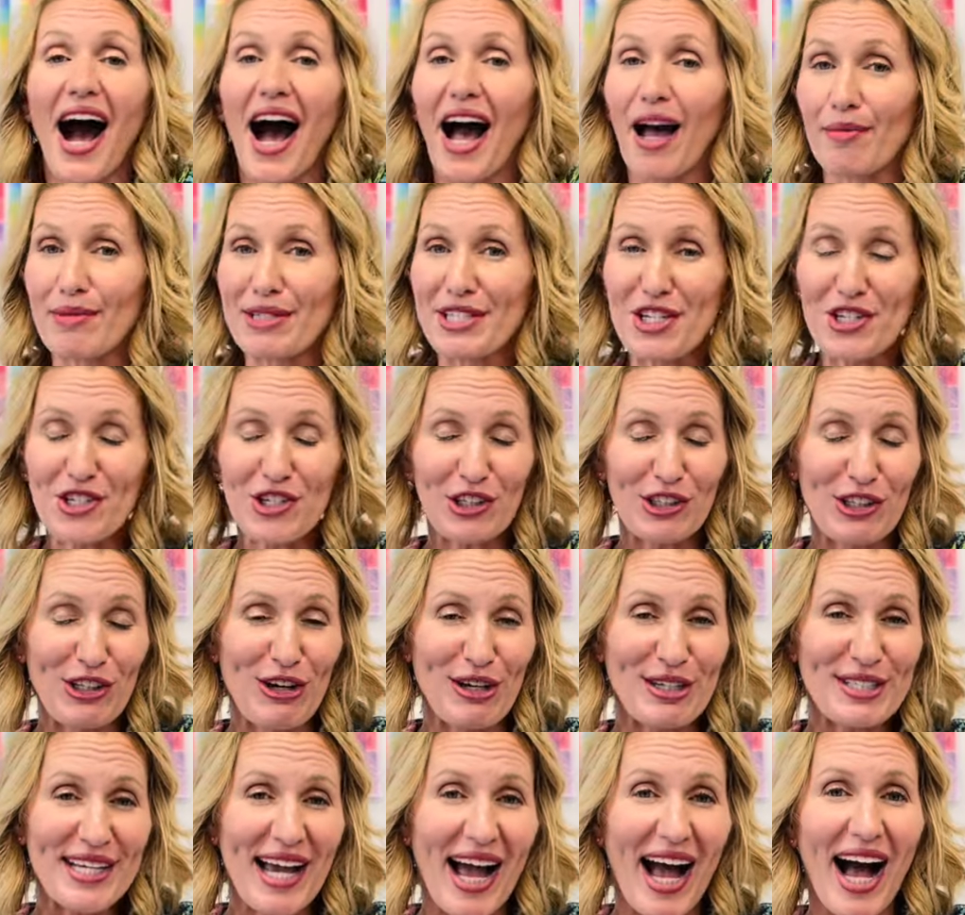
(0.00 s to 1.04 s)
I've been teaching a
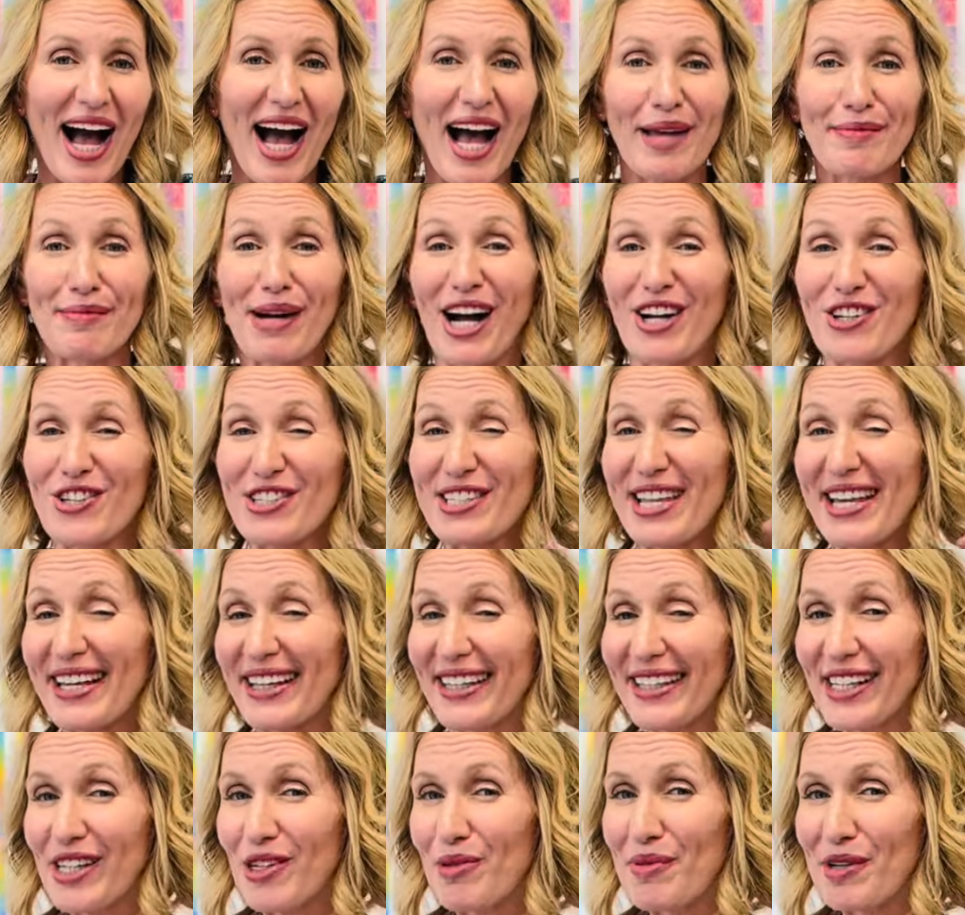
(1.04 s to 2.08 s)
long time. I just like
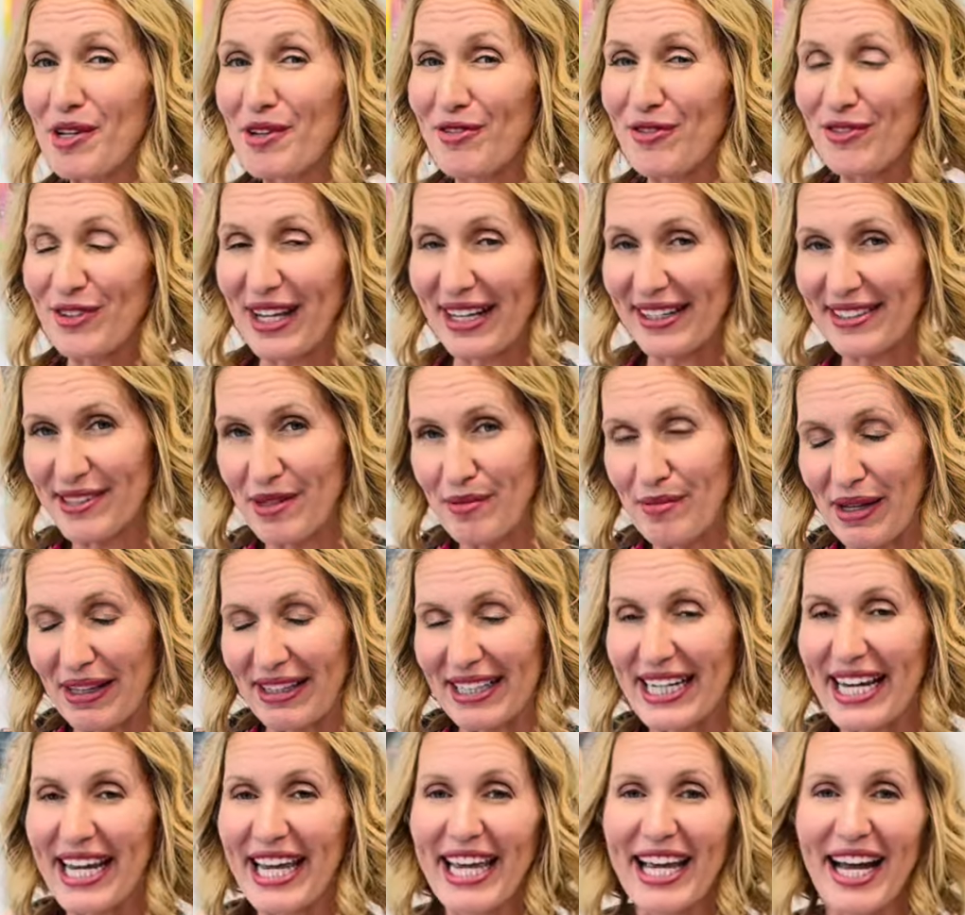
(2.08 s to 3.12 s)
a little bit of
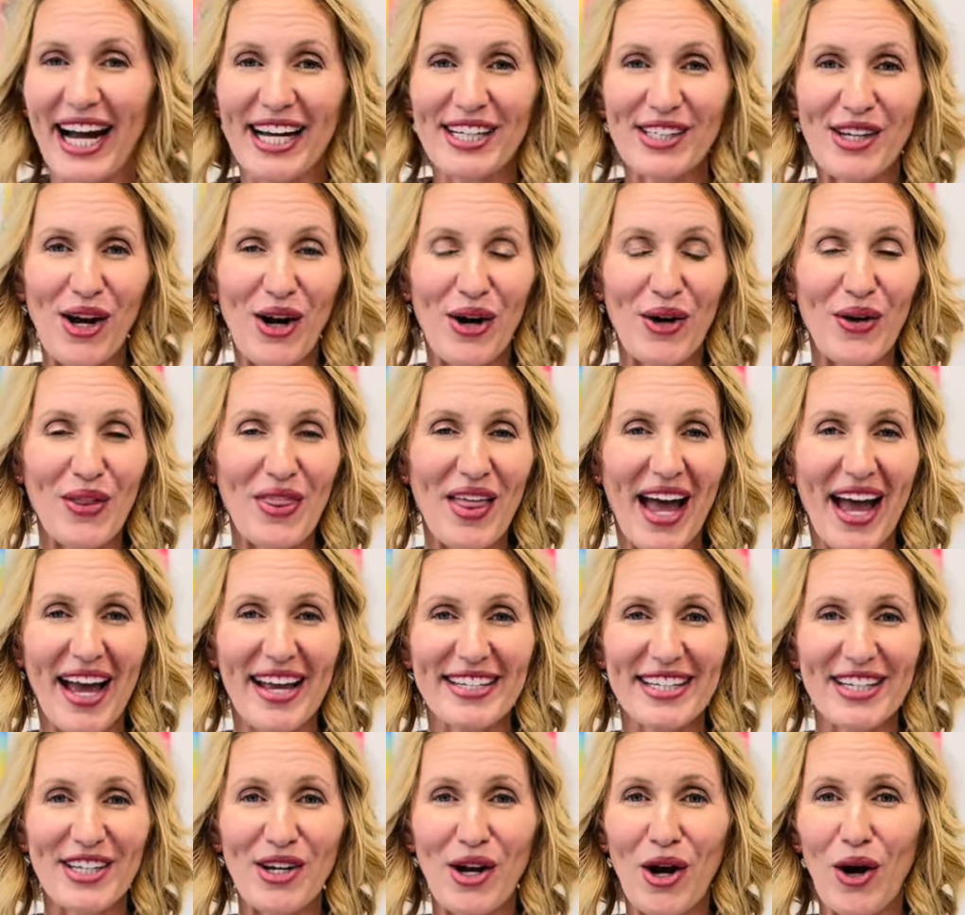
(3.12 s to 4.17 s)
flexibility. I know
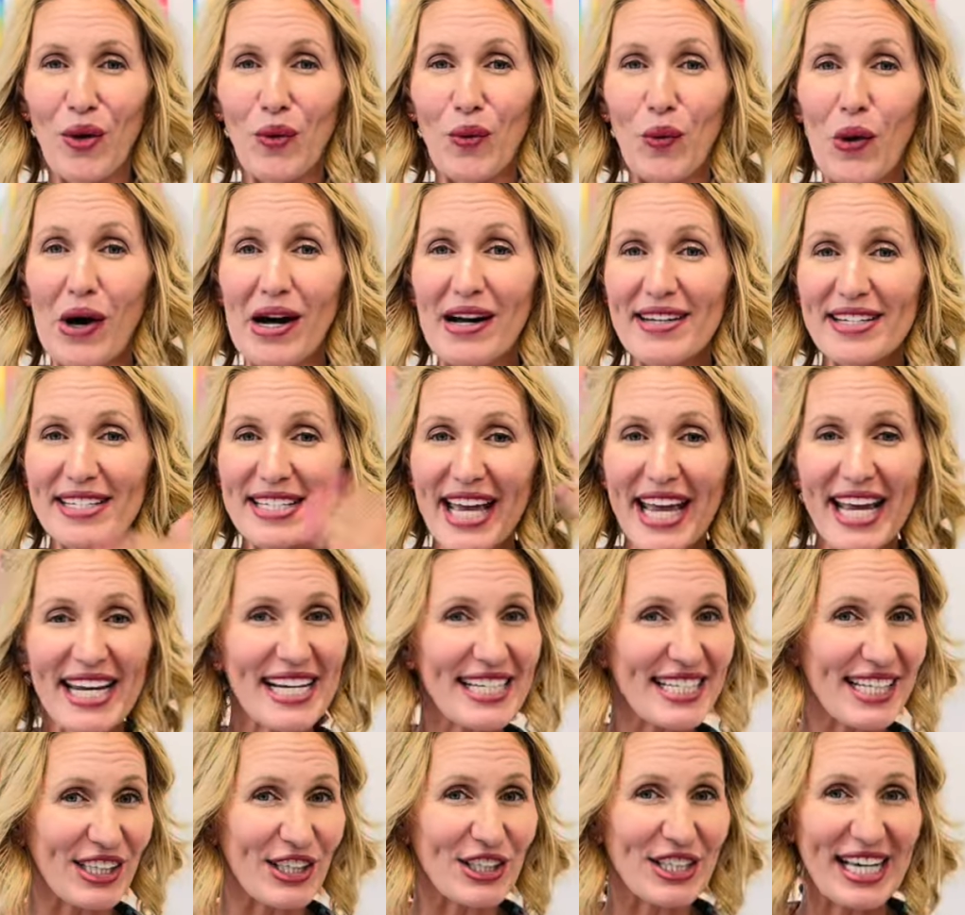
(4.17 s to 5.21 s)
that, you know, one day it
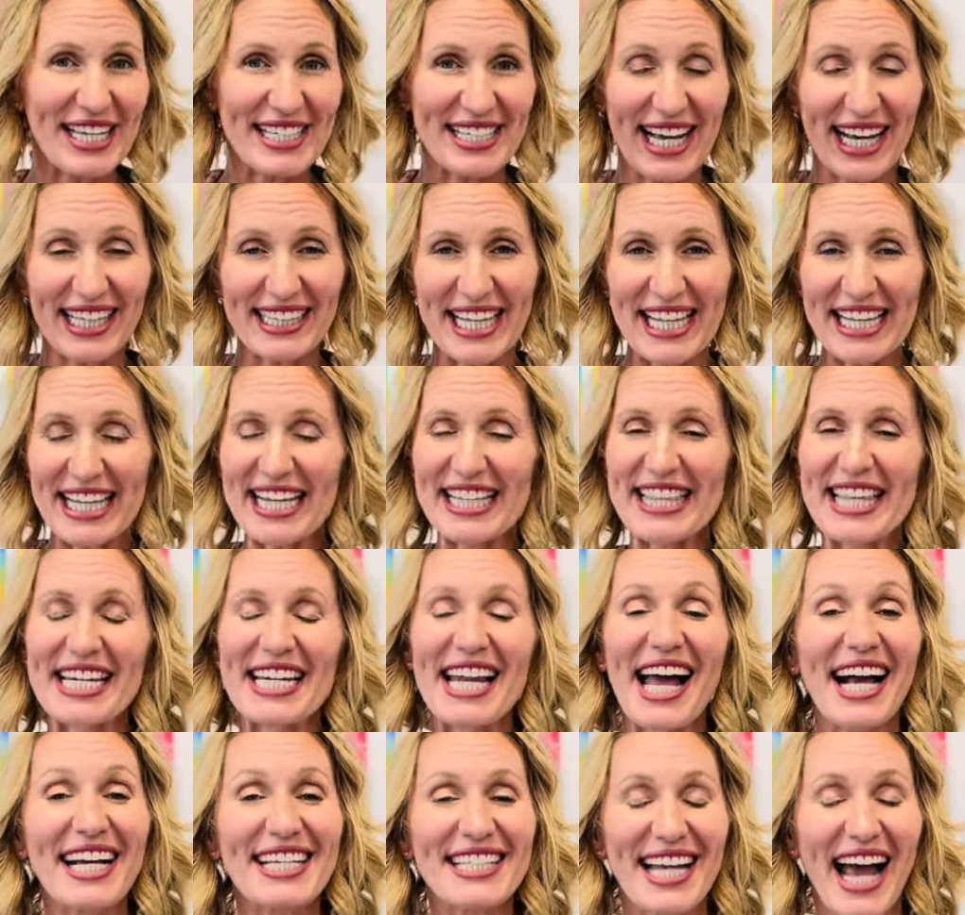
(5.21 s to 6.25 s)
doesn't look exactly like the
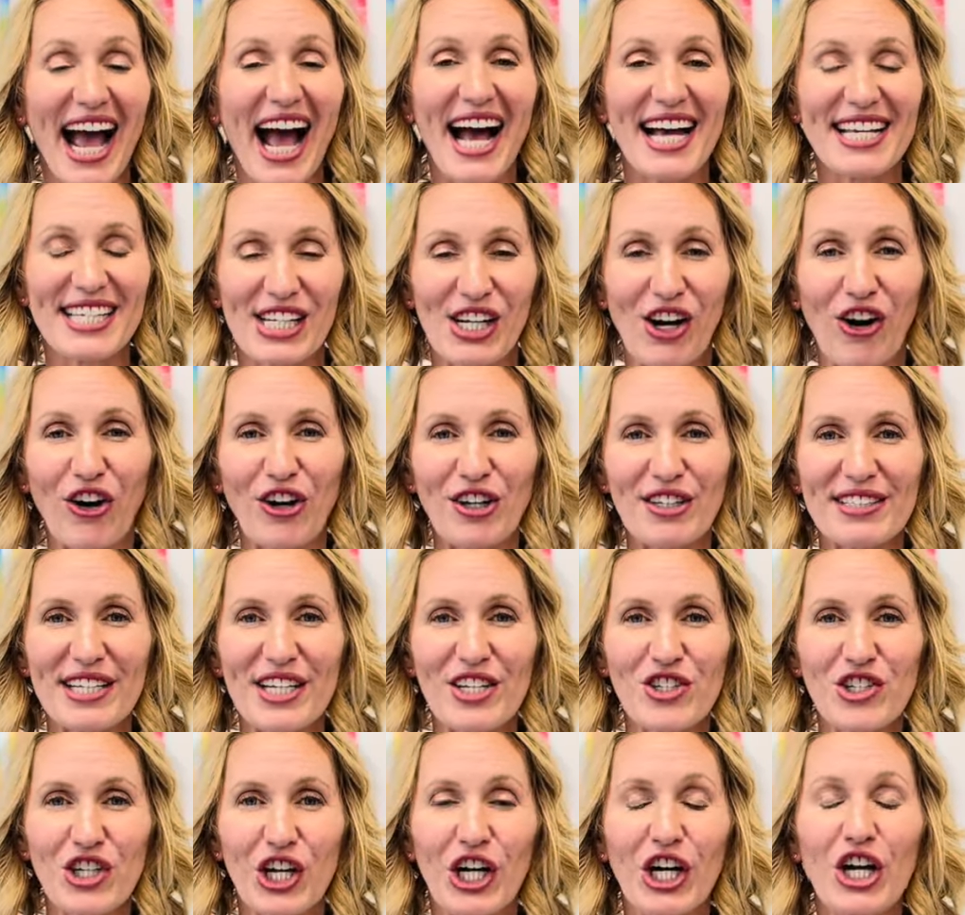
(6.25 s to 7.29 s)
next as an art
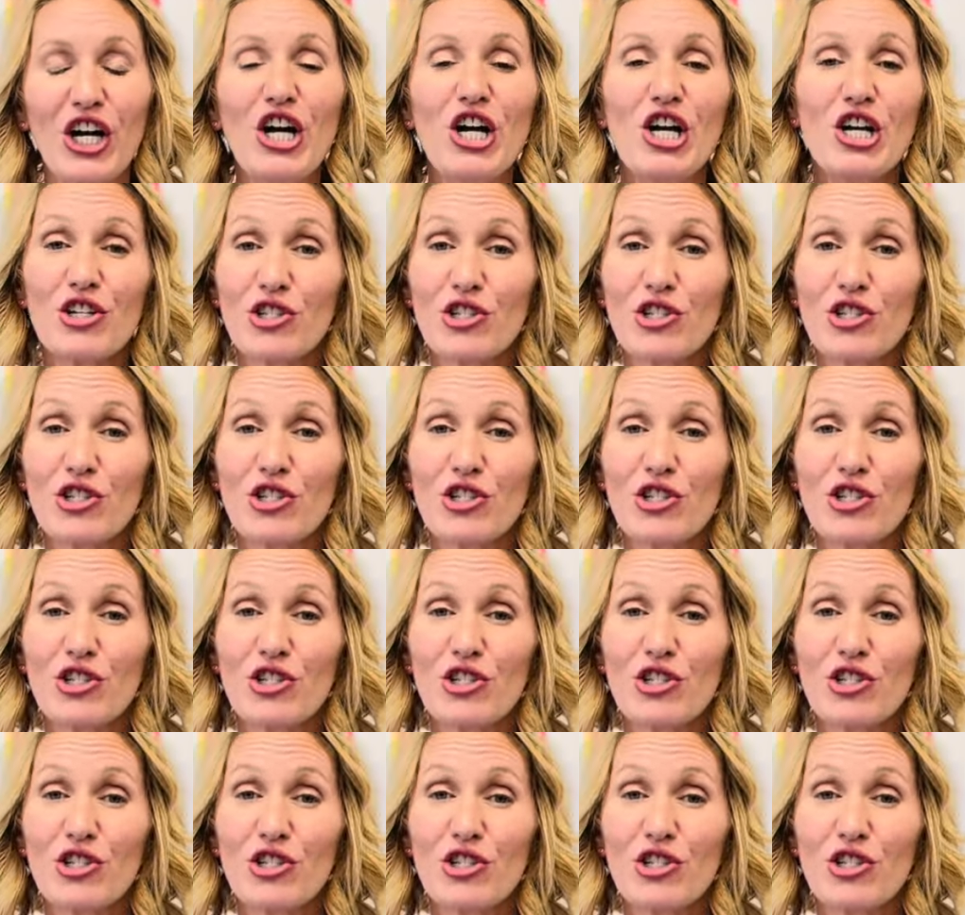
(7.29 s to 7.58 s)
teacher.